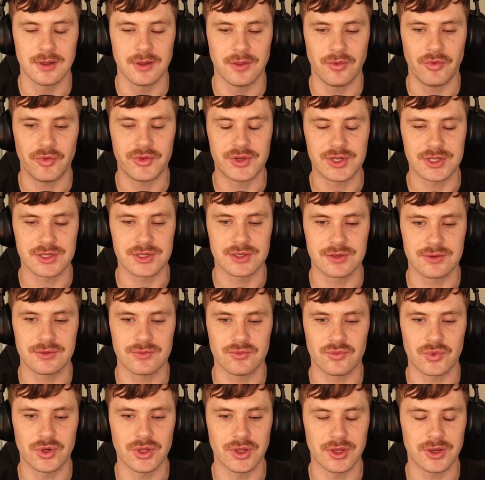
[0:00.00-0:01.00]
Just
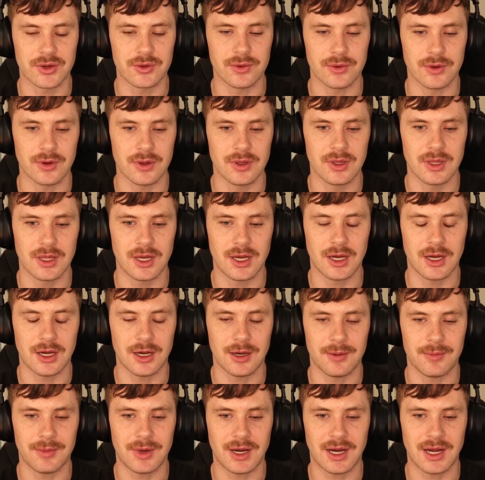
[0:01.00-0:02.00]
really cool.
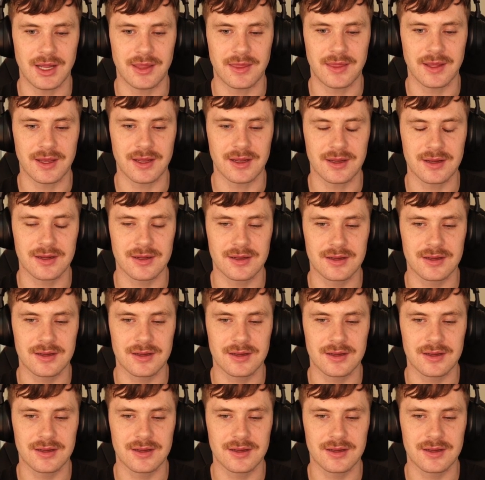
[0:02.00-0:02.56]
I think